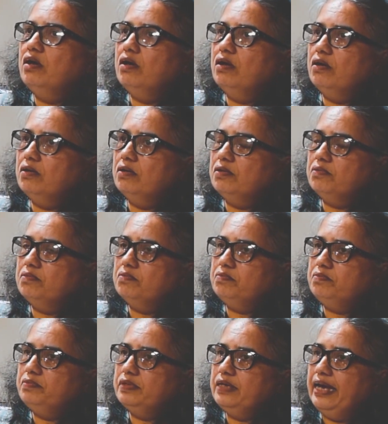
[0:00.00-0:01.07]

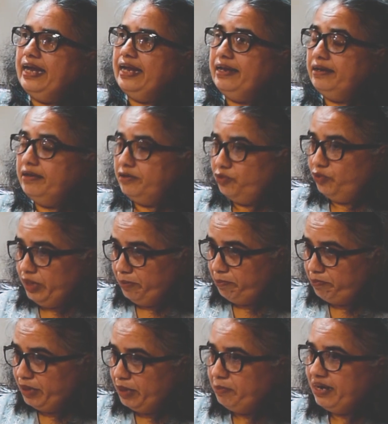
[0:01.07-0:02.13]
And to
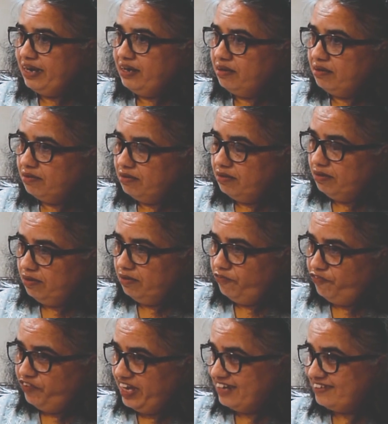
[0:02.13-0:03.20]
implement,
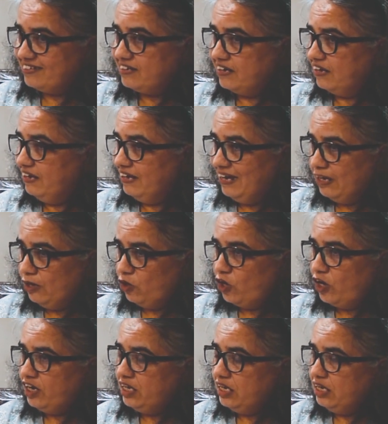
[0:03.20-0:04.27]
we are struggling a
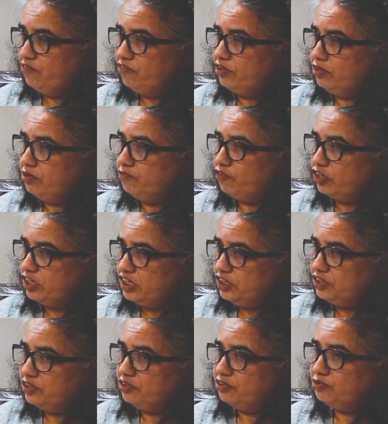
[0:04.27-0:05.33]
lot even for
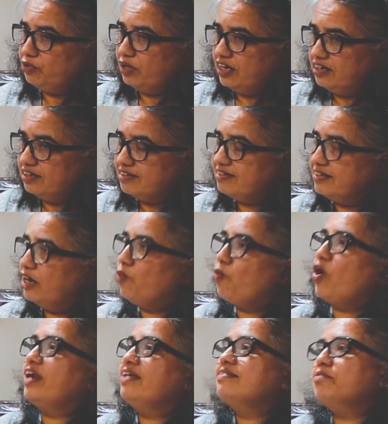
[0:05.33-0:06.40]
teachers to
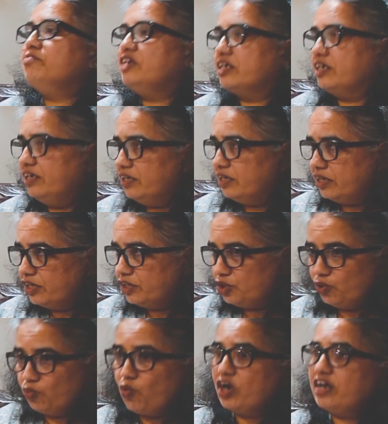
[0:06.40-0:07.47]
understand what is subject
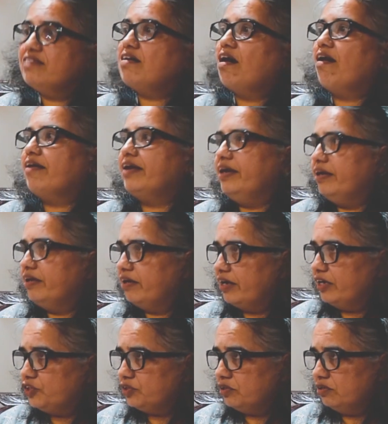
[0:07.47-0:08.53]
integration, what is art
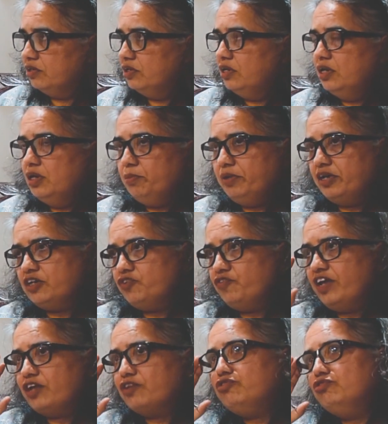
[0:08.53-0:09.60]
integration,
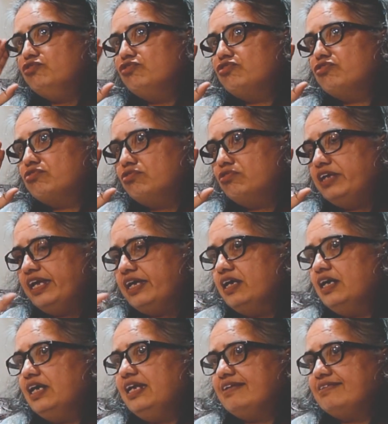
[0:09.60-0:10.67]
because we are used to
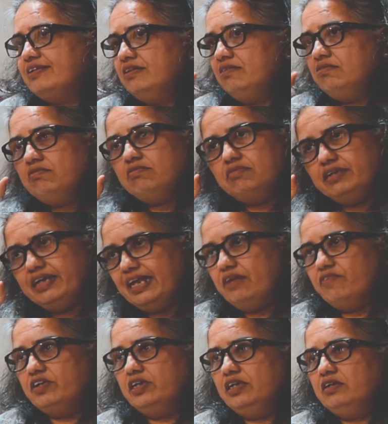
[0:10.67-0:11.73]
taking a lesson,
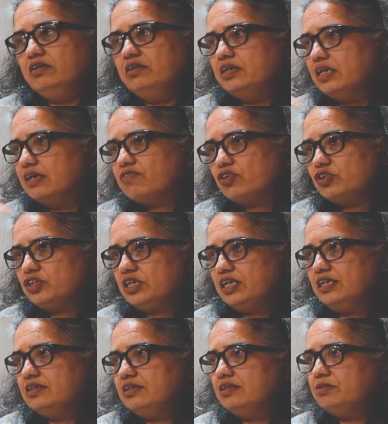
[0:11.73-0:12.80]
deliver it, give
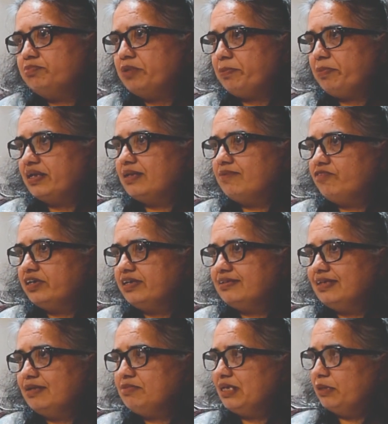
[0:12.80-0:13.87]
question answers, prepare them for
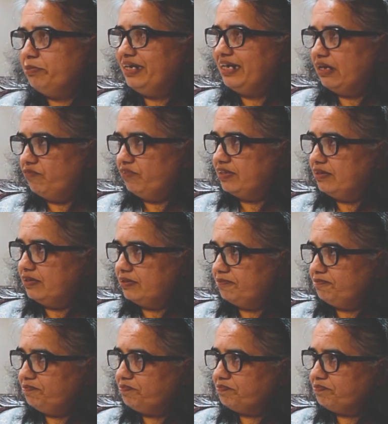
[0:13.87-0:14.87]
exams and be done with it.